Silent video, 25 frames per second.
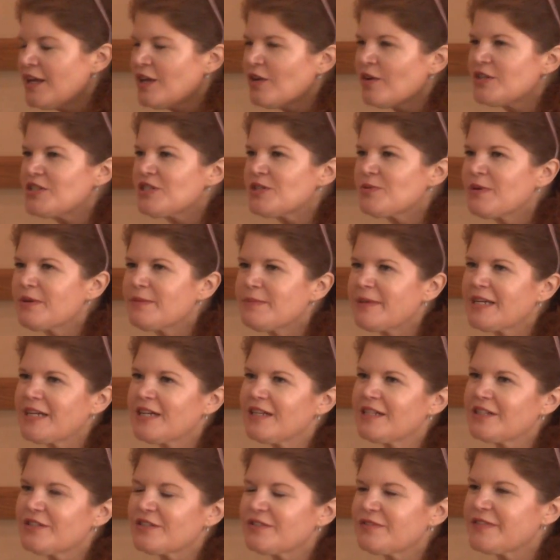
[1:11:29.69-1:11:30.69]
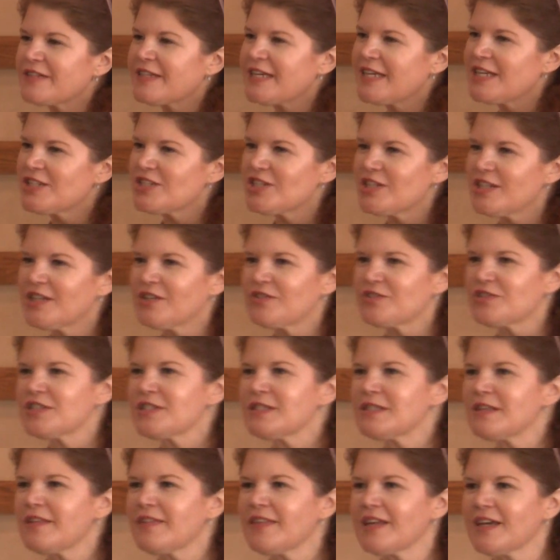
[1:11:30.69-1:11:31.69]
Now I just want to make a clarification here,
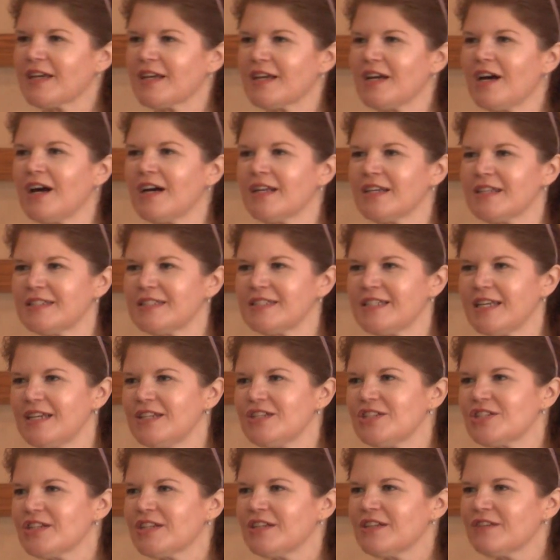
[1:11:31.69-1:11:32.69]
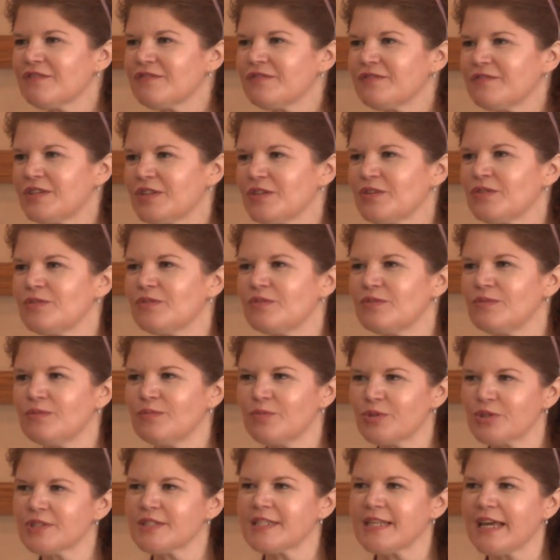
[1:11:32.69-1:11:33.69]
just on the connotation of you know
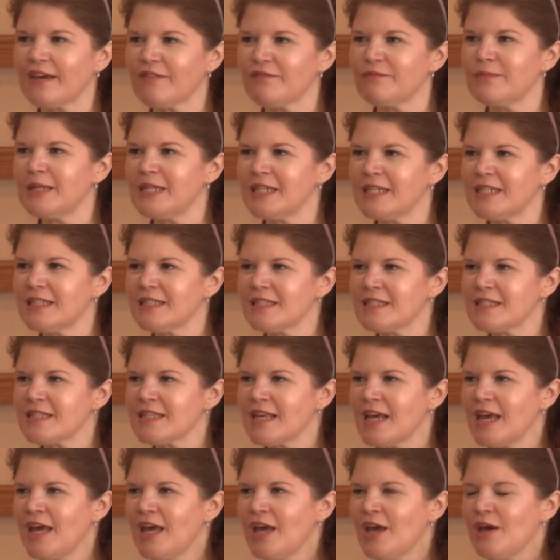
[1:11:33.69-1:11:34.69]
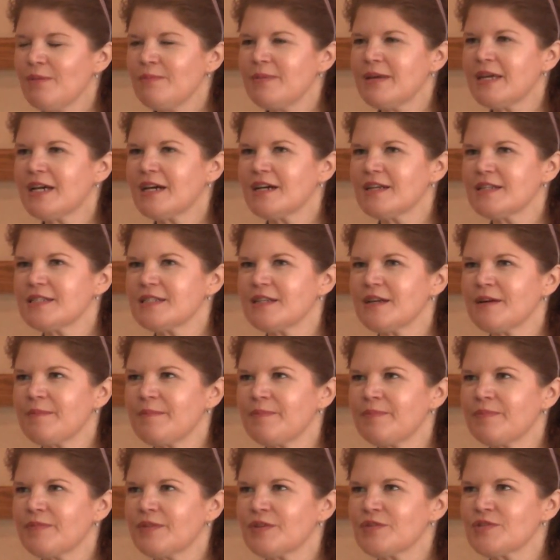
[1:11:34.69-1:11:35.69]
words have meanings, because
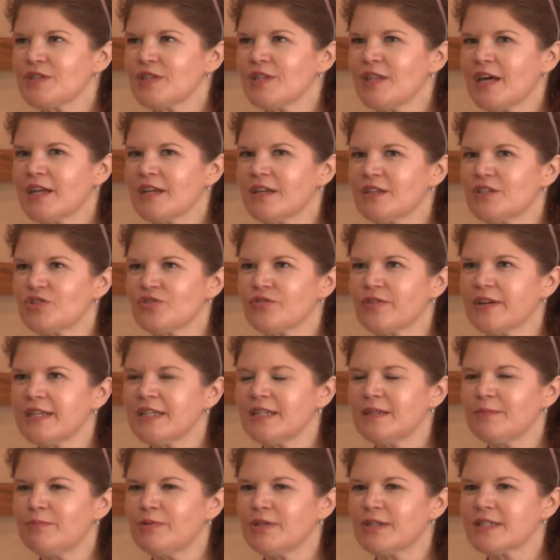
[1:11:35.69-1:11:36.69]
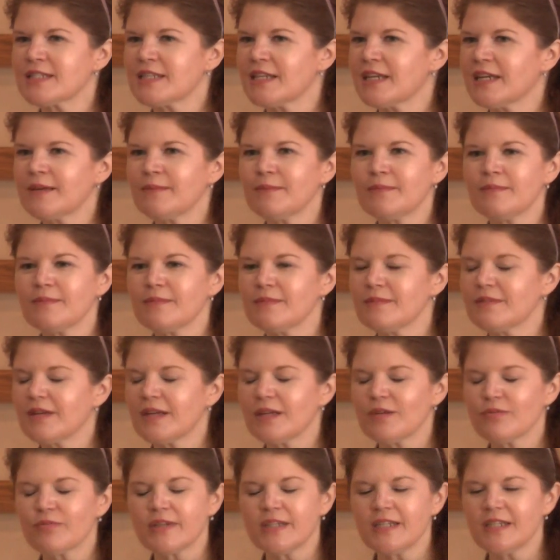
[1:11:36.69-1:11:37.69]
um, there's a lot of trendy books, and I
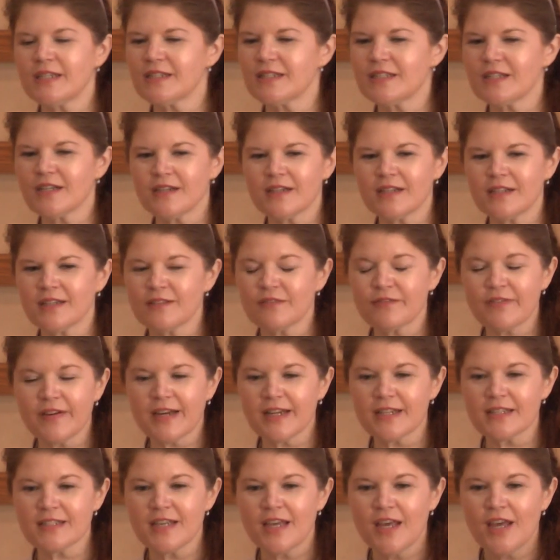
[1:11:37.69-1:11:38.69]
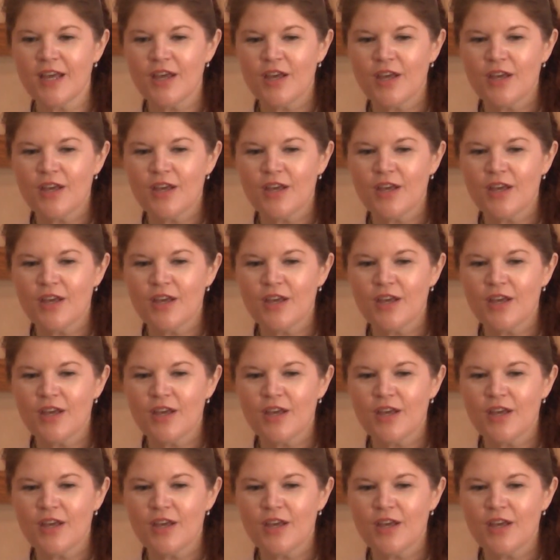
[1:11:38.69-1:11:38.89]
I read a ton. In fact,